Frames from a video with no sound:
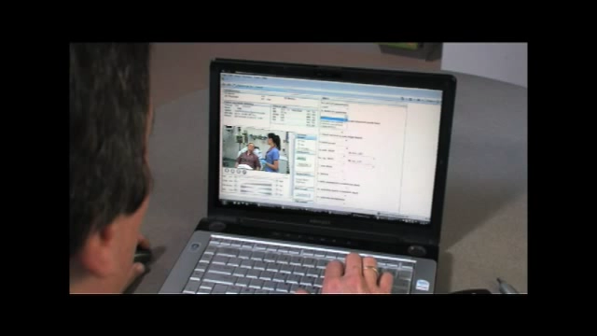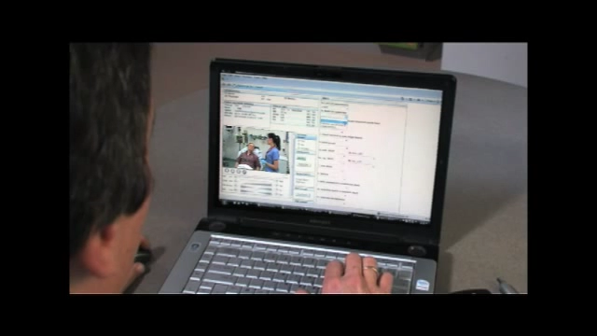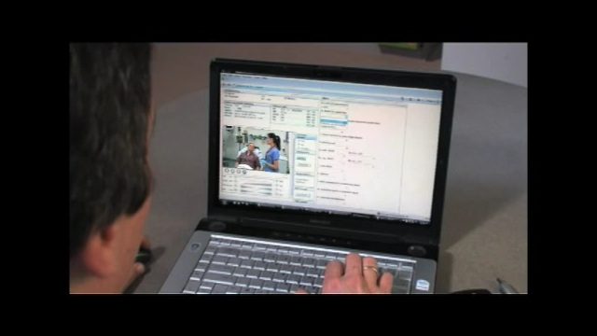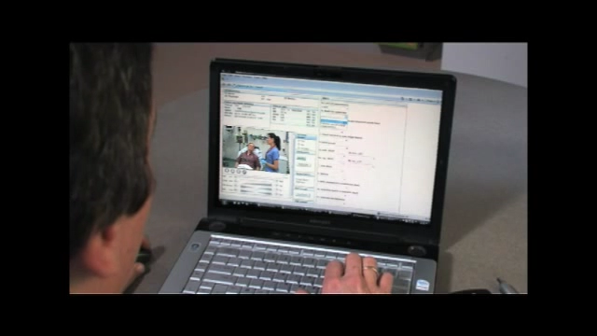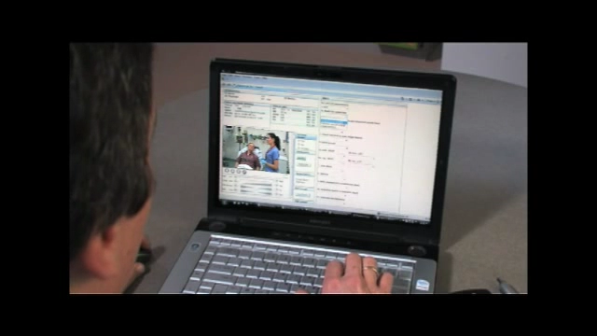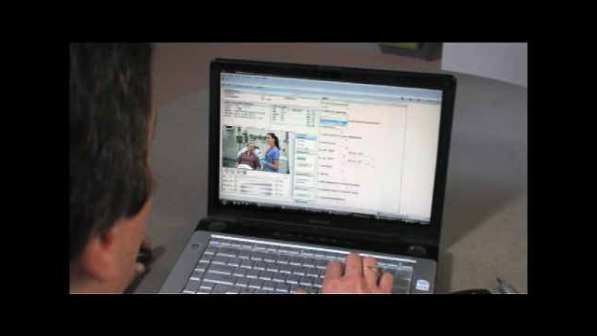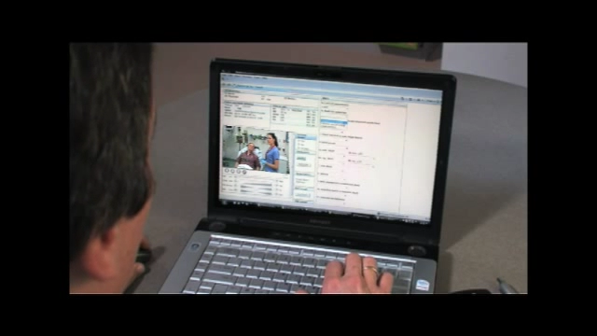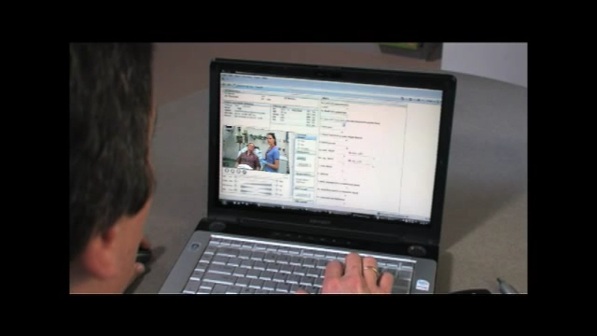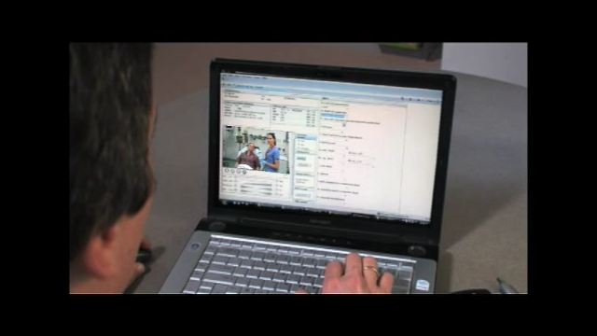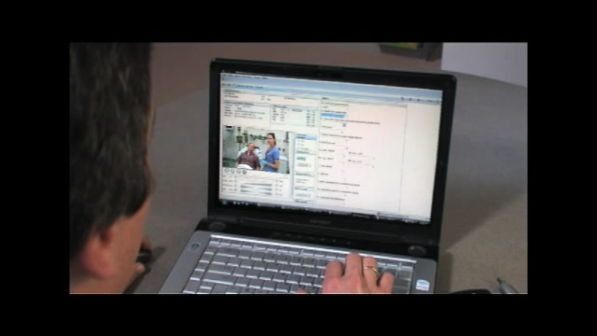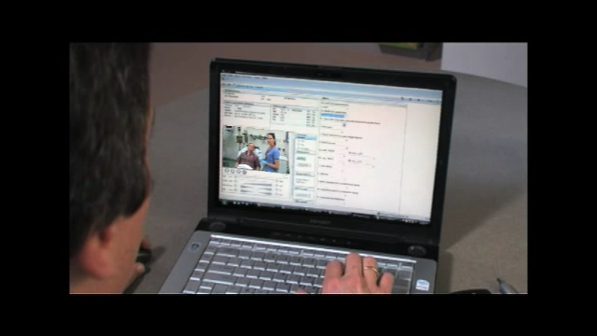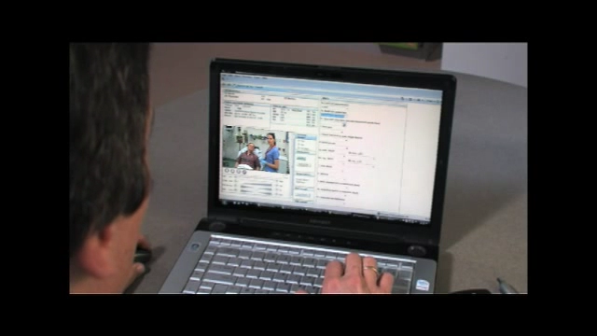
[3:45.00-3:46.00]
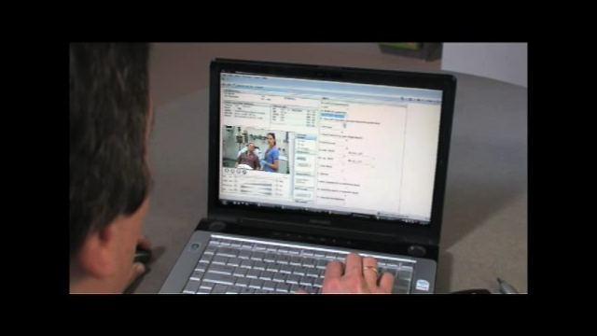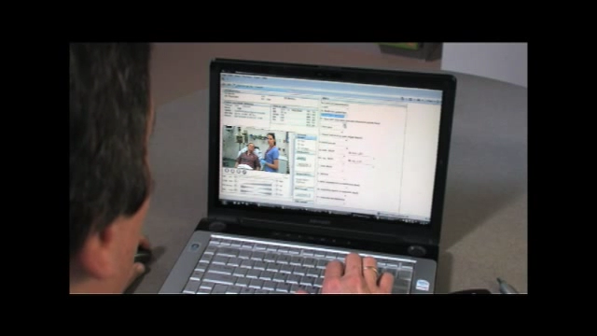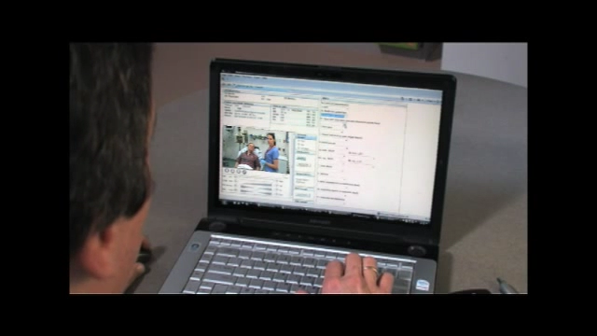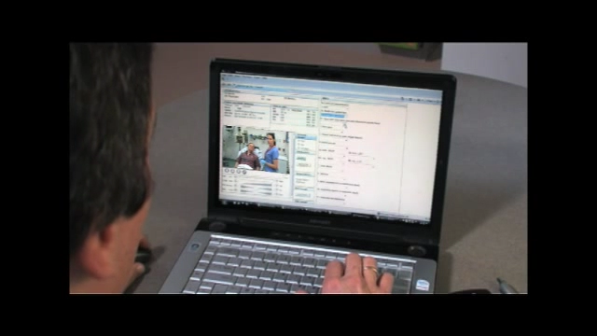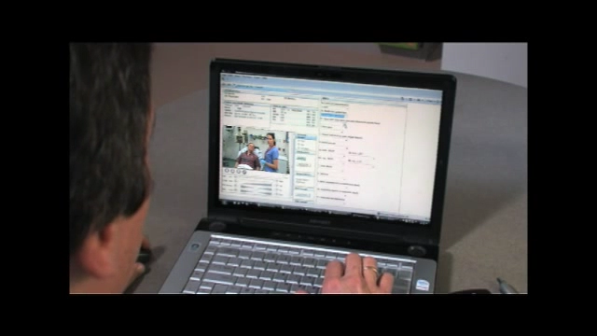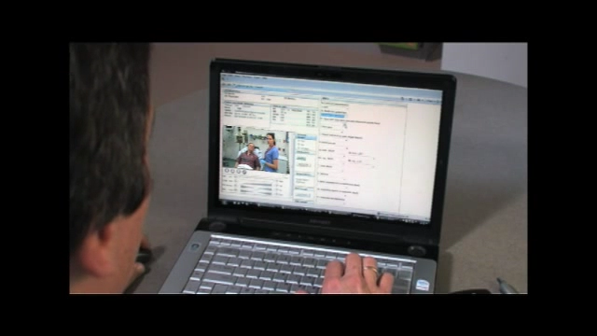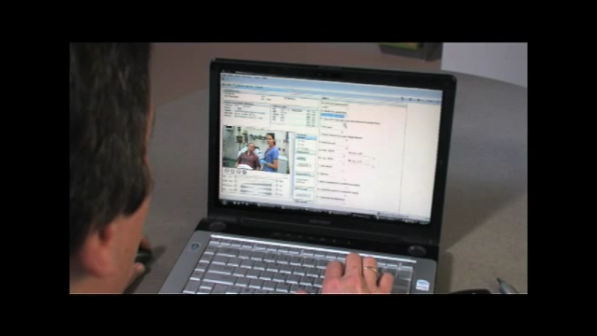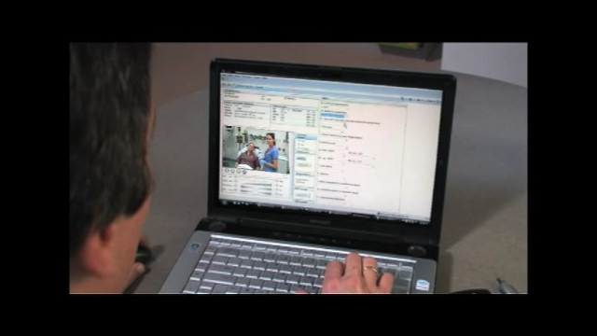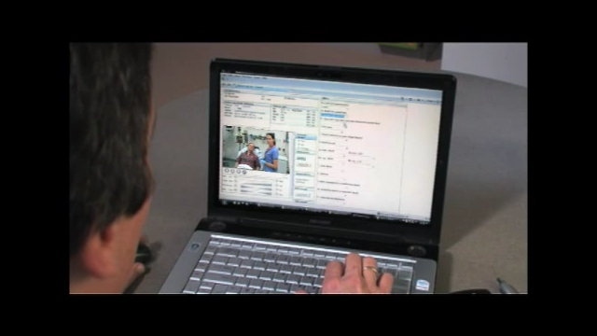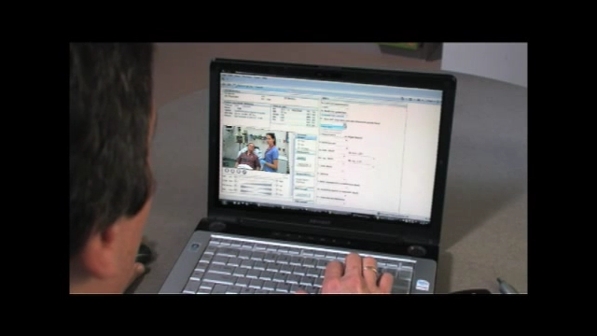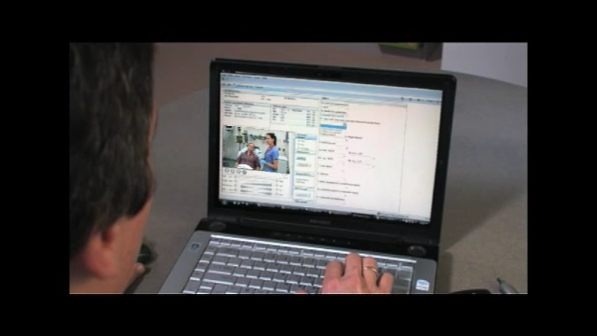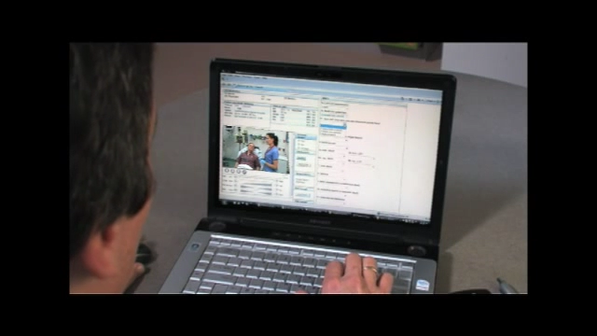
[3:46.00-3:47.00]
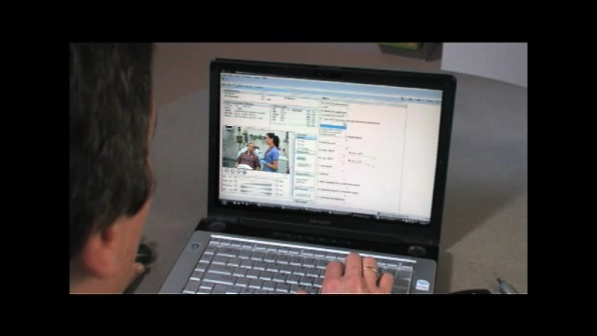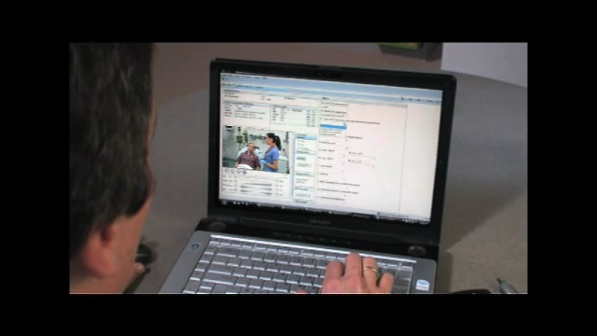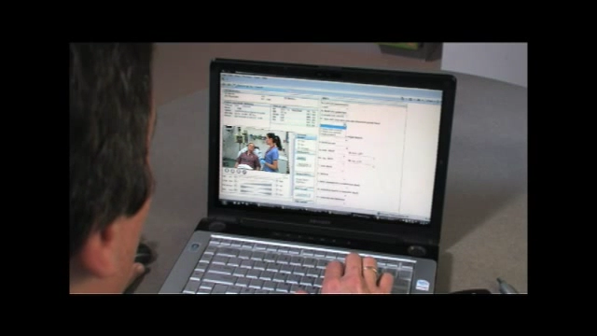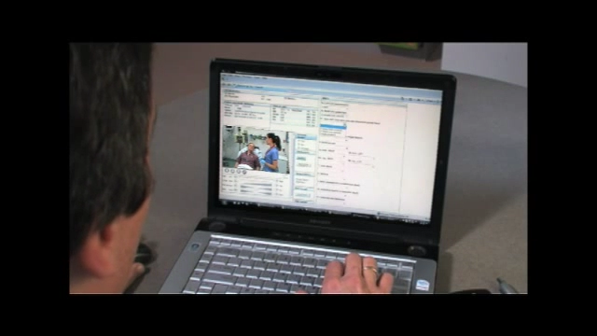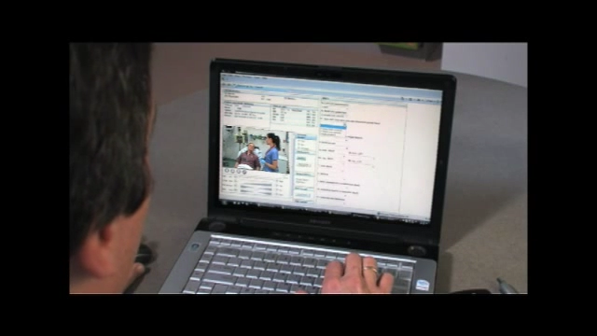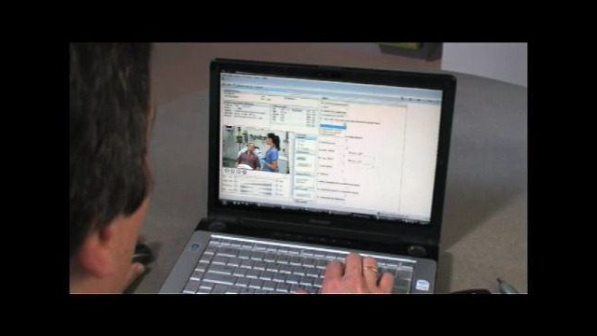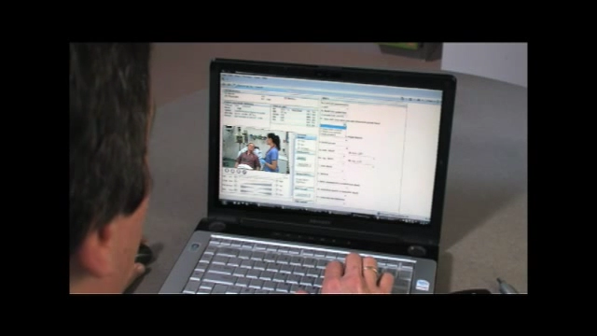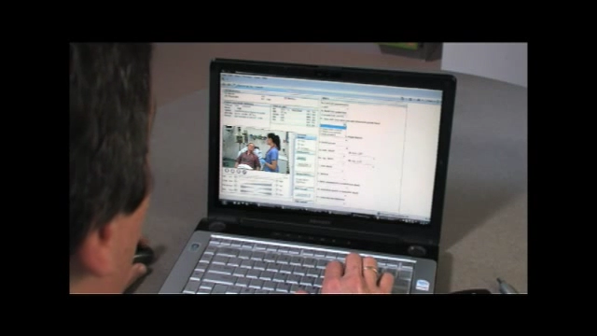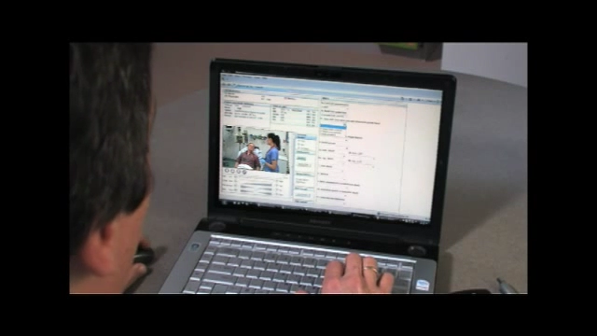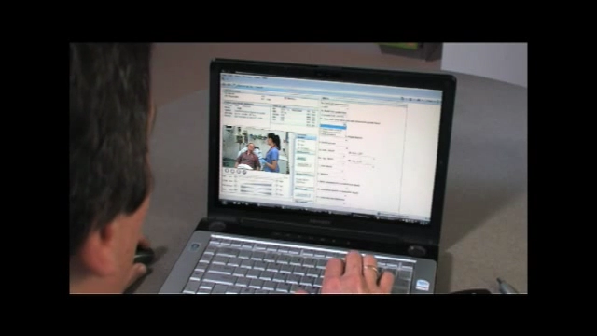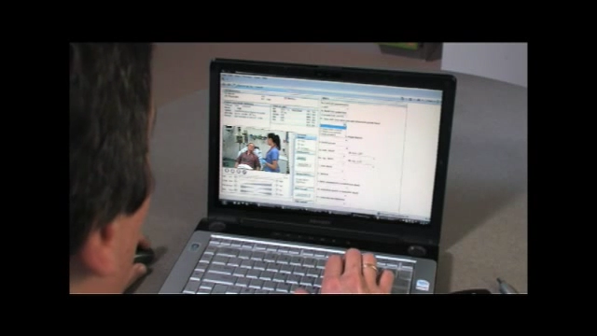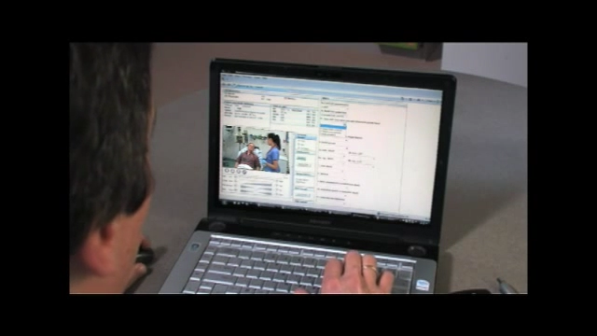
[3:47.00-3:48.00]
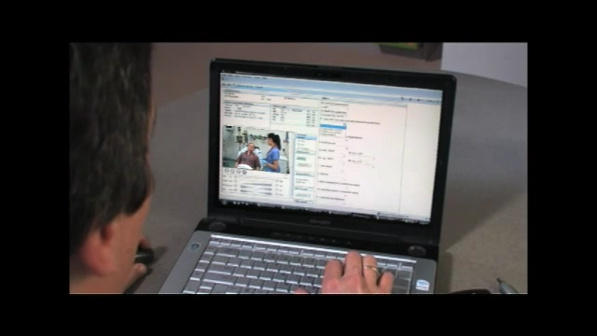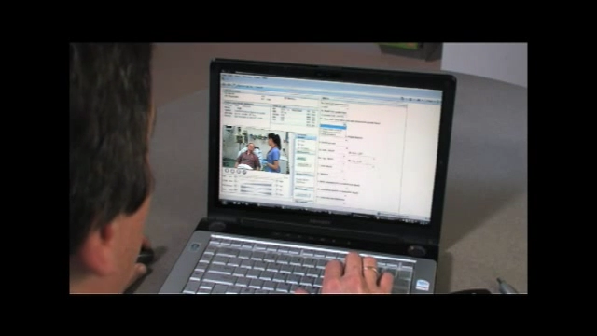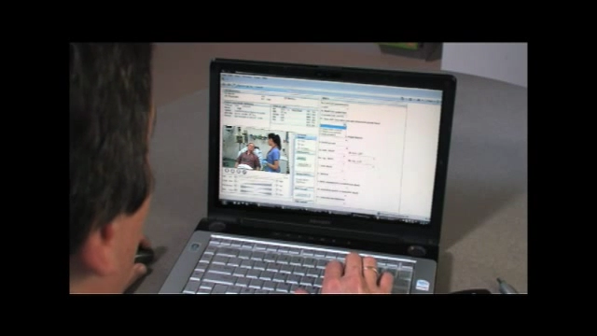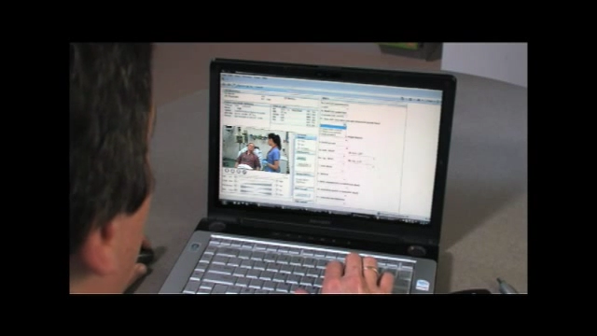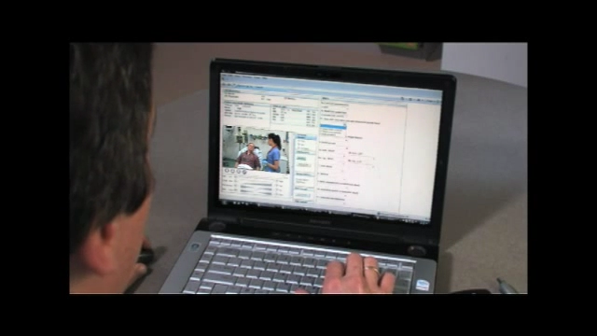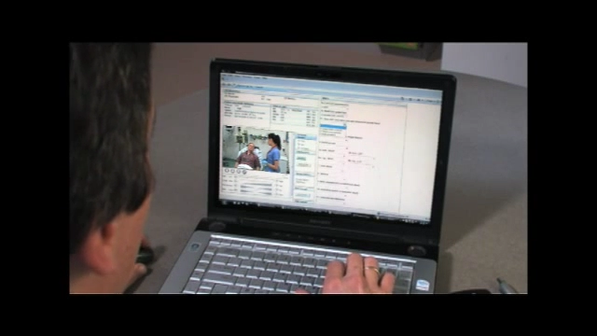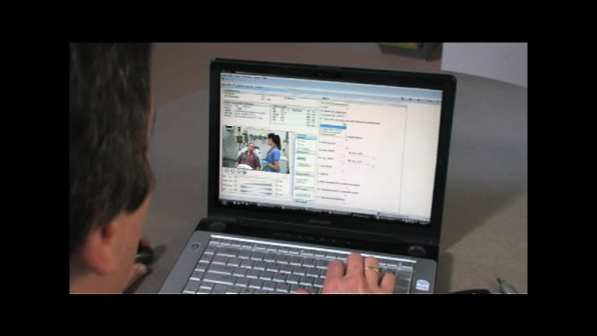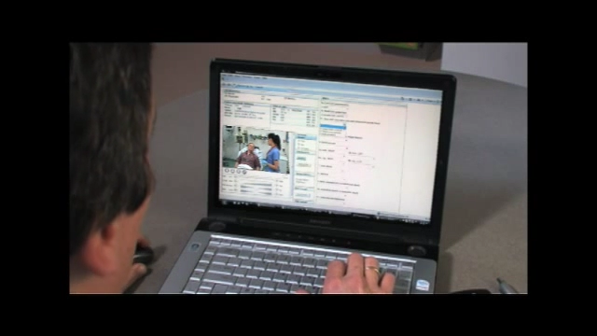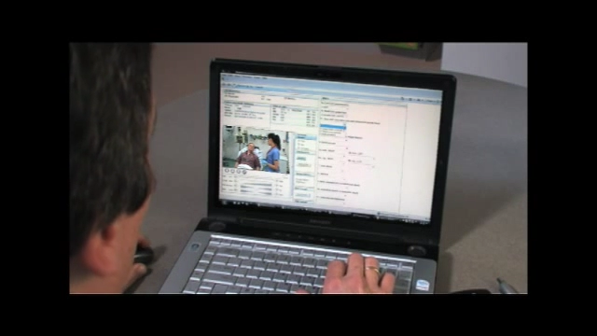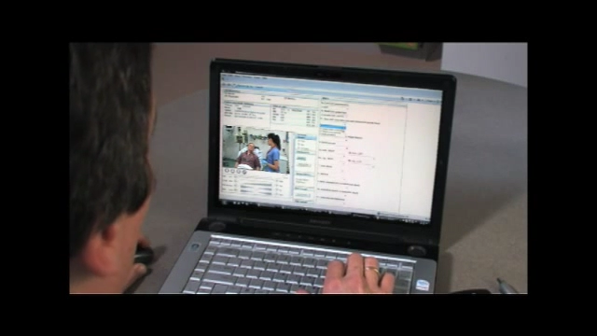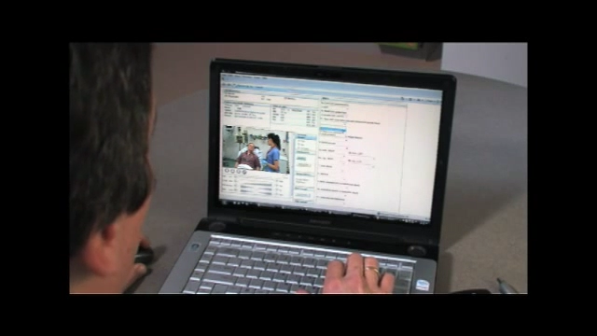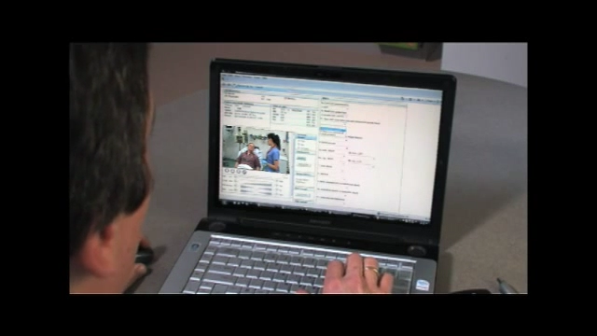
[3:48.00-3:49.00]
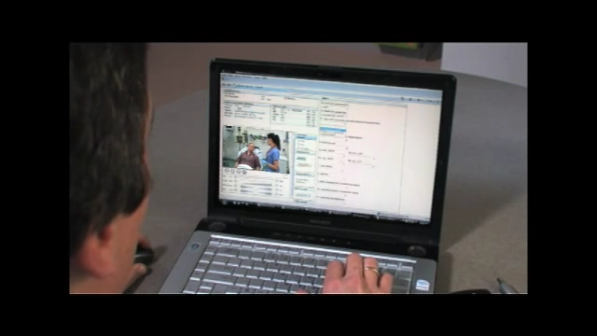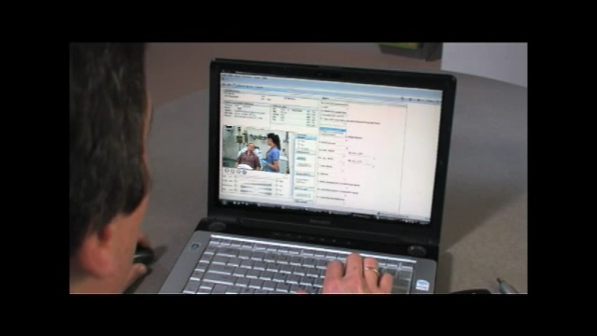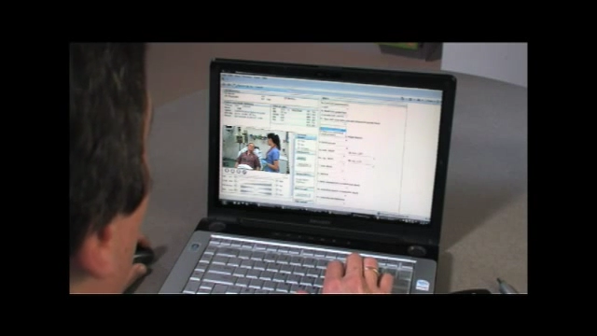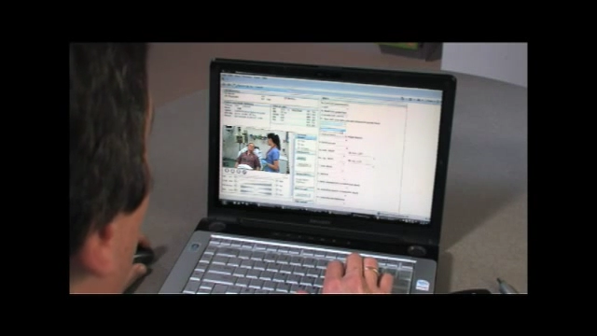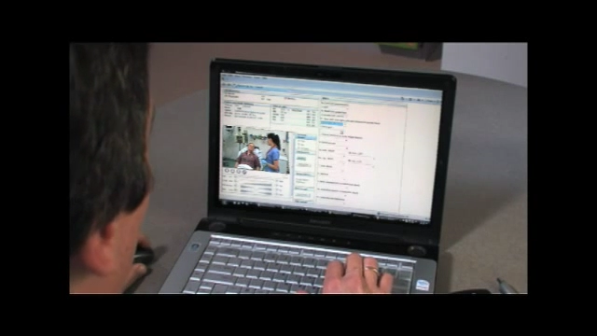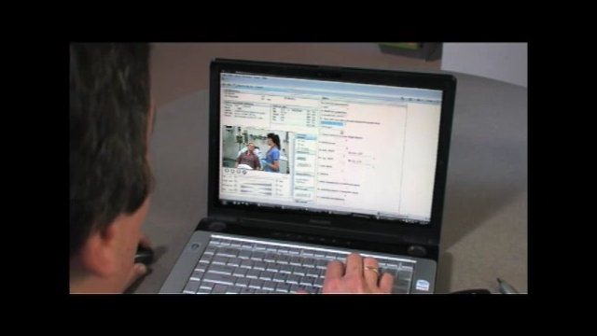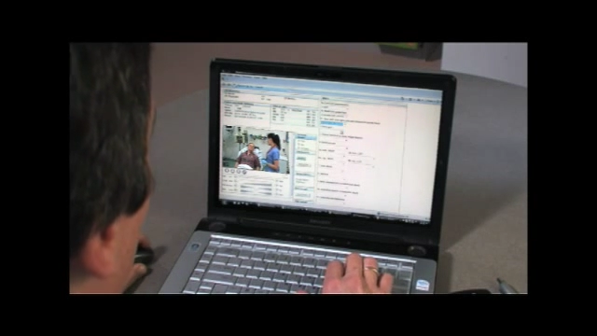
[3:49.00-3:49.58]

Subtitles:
No face is visible, so there are no lips to read.